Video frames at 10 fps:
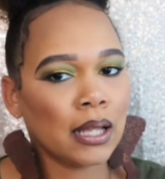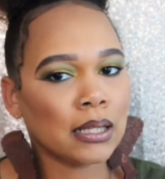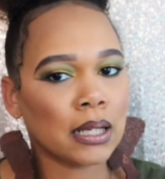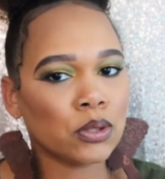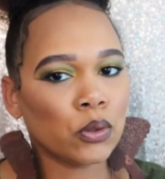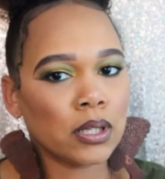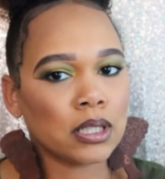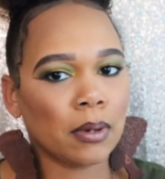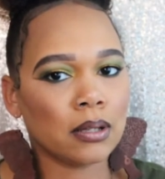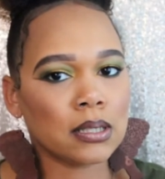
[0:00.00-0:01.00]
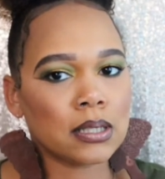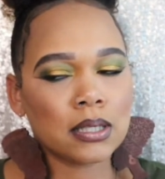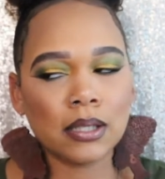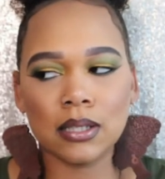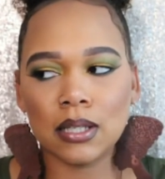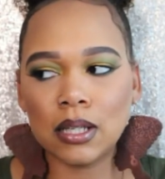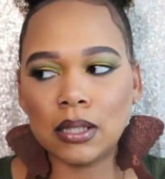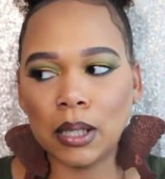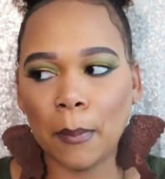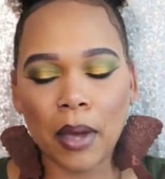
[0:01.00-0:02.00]
Not too crazy about this
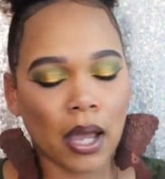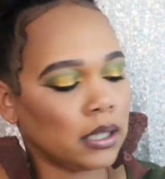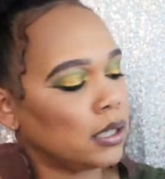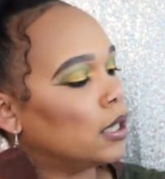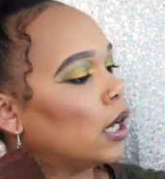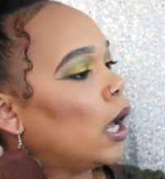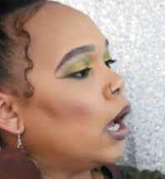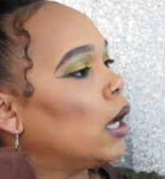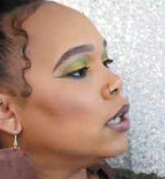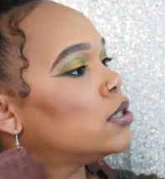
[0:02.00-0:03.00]
lip idea that I had.